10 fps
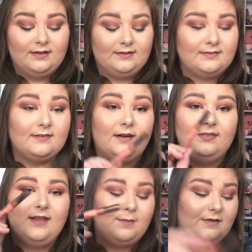It's
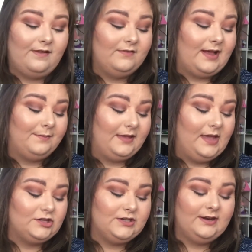not my favorite
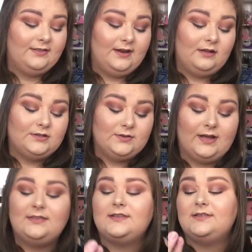application. And then I also
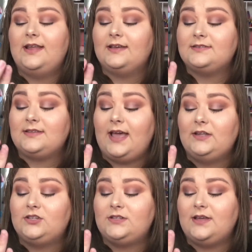got this NYX
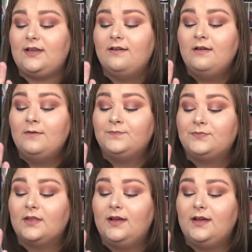HD
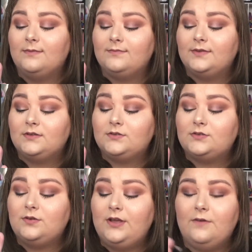
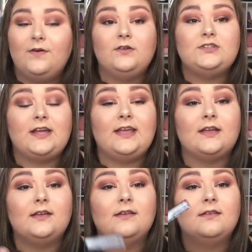Studio
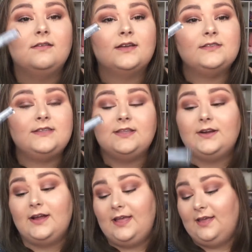Photogenic
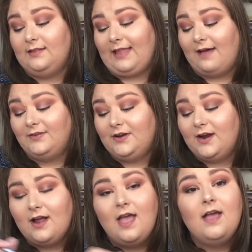Concealer in
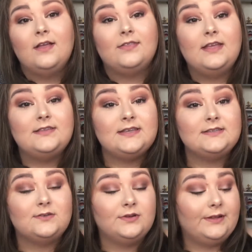Lavender. This
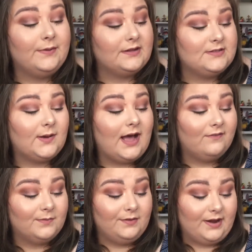isn't really working so
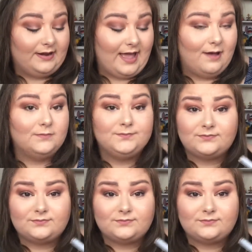hot for me right now,